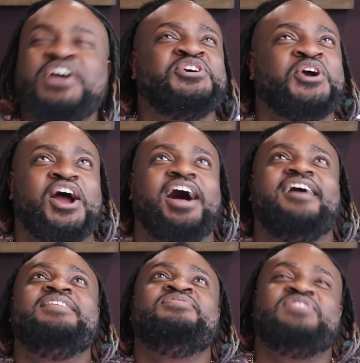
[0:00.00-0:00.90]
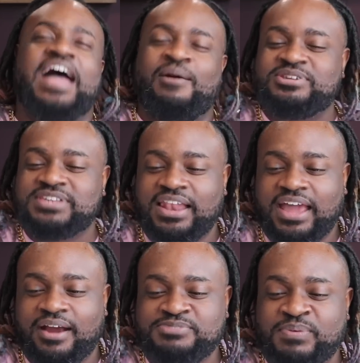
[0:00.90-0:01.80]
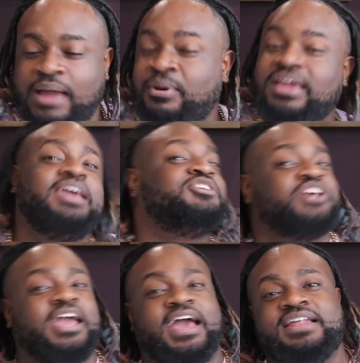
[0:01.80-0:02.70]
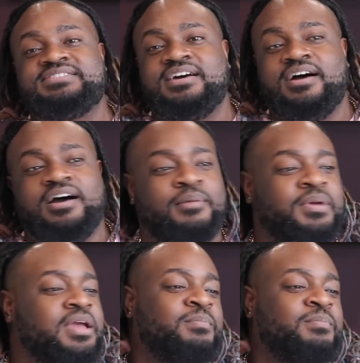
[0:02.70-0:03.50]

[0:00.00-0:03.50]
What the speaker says: Girl, that was hilarious, but they were eating Jay Ellis up.